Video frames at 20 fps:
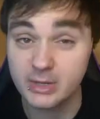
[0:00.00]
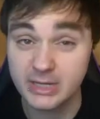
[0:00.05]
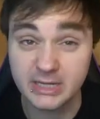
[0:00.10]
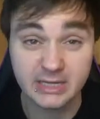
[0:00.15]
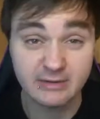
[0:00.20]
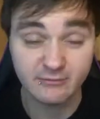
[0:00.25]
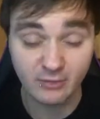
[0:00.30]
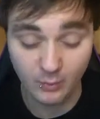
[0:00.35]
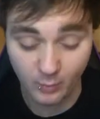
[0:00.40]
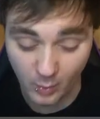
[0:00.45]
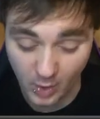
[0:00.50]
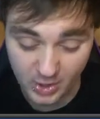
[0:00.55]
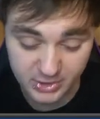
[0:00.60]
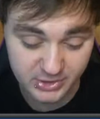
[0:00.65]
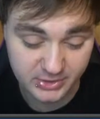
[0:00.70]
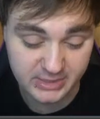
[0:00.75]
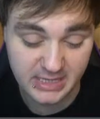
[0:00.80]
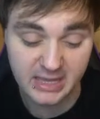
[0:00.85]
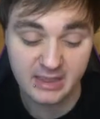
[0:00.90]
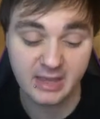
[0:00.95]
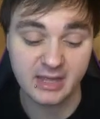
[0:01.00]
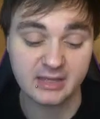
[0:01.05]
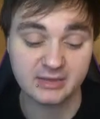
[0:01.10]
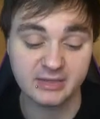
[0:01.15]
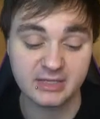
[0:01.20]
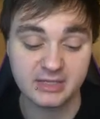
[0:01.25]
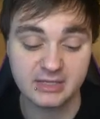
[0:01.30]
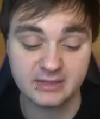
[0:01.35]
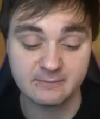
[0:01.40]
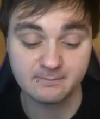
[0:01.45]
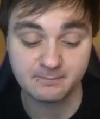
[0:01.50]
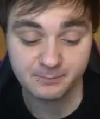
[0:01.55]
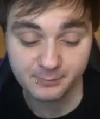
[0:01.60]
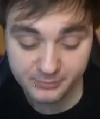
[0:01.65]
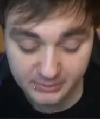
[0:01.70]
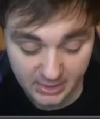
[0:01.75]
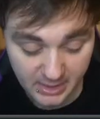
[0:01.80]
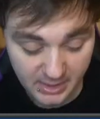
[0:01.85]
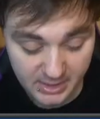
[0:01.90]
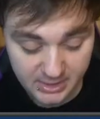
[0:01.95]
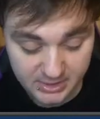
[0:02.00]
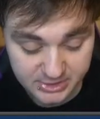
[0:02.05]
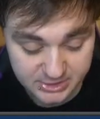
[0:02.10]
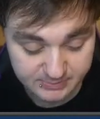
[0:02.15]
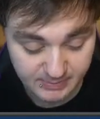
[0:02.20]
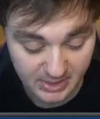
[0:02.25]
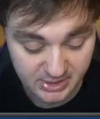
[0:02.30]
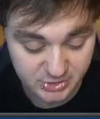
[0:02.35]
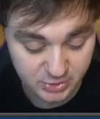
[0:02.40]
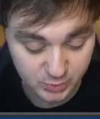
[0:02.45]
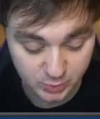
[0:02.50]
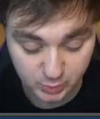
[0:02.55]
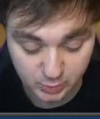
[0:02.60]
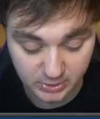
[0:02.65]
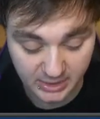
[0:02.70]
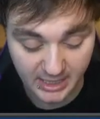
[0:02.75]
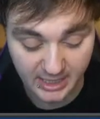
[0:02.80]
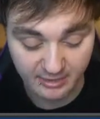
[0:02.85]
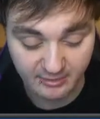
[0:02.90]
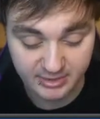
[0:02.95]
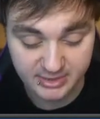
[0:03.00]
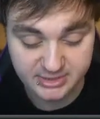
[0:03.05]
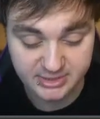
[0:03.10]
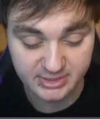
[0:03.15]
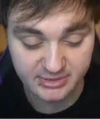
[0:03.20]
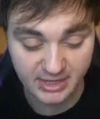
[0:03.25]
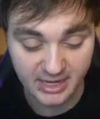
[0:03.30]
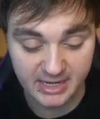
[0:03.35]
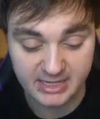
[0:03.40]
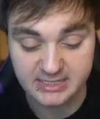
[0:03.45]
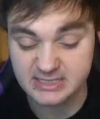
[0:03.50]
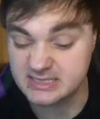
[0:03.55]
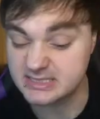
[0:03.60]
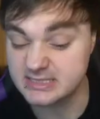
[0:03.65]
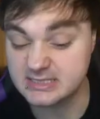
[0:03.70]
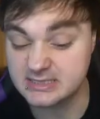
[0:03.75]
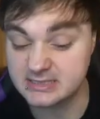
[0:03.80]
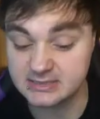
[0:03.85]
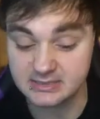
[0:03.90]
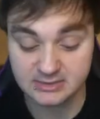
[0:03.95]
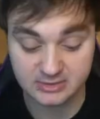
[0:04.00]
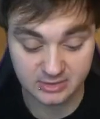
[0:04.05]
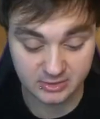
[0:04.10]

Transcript: either one you get like the special character that is